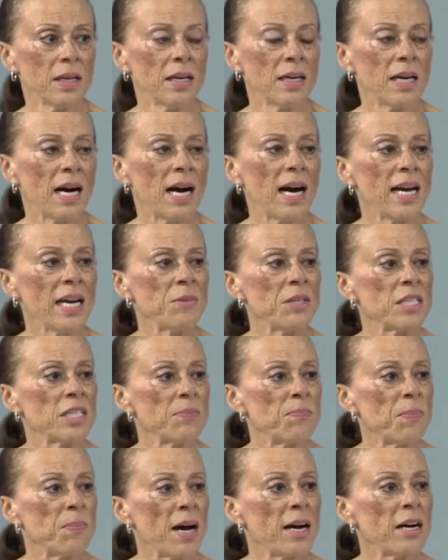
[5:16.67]
I am
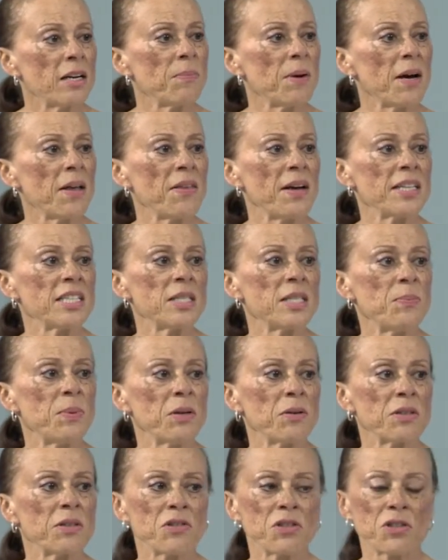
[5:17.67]
inspired by that
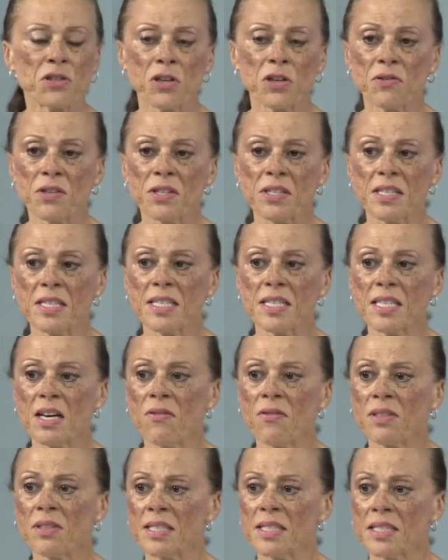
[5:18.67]
spirit of service and
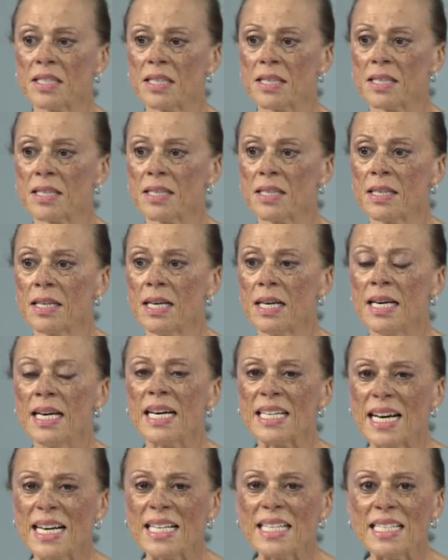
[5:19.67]
selflessness,
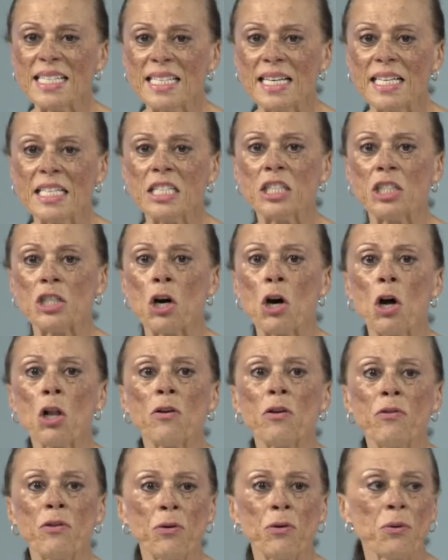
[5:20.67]
and I see it in all
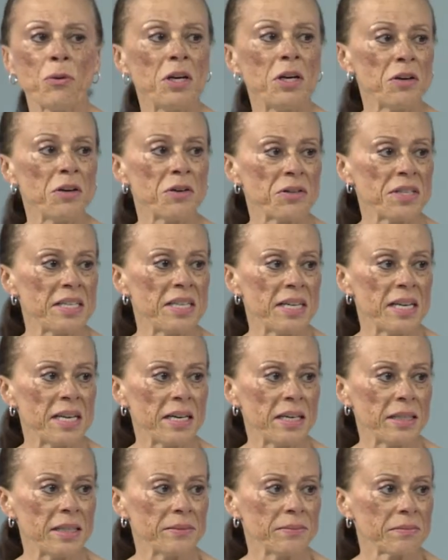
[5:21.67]
of you here
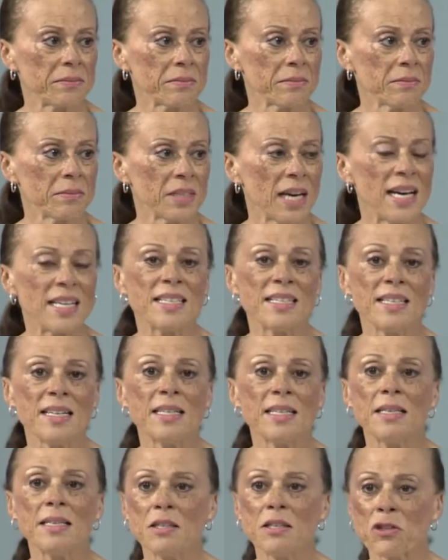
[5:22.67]
today. I see
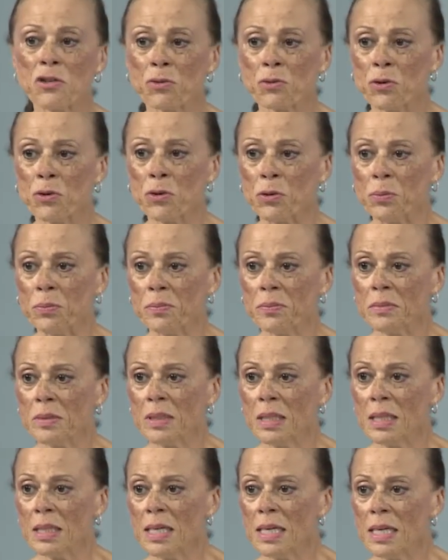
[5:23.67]
it in this room.
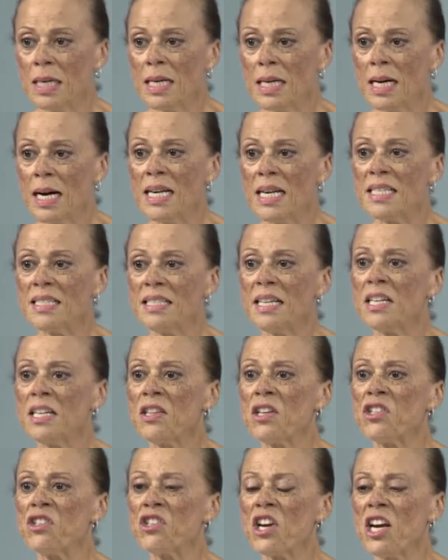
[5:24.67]
I see it in
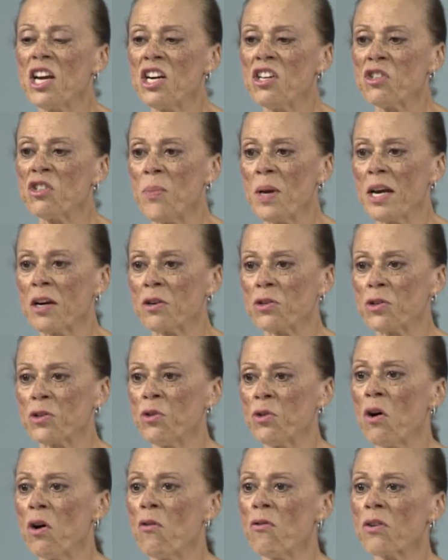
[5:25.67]
the changemakers
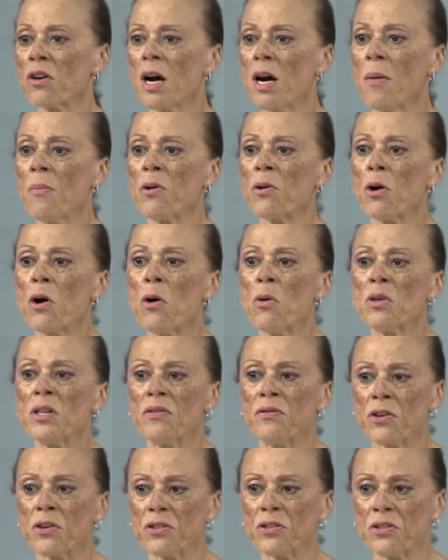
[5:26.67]
who've overcome their own
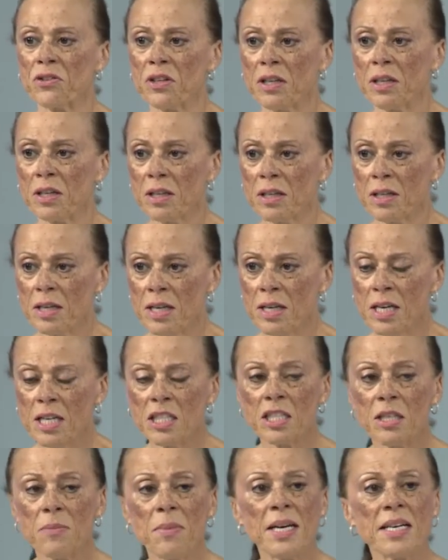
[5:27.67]
adversity
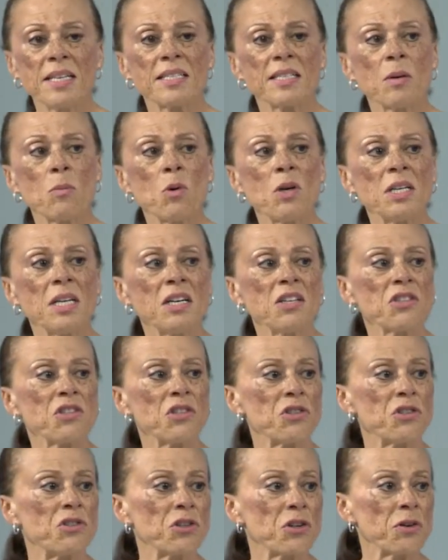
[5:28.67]
to make someone
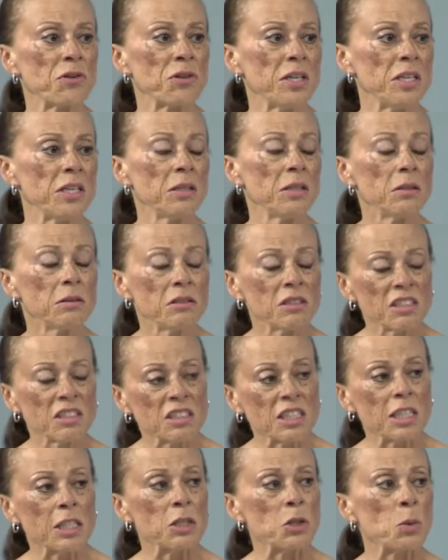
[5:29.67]
else's journey just
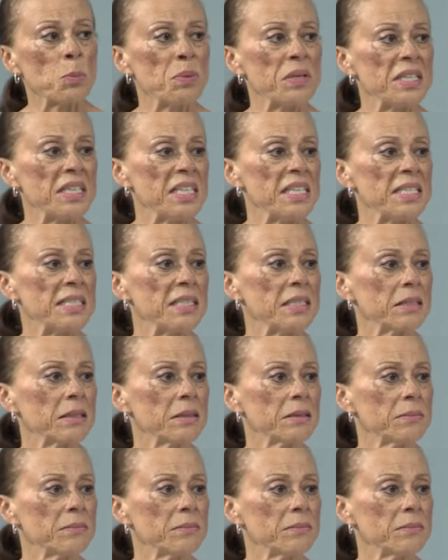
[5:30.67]
a little bit easier.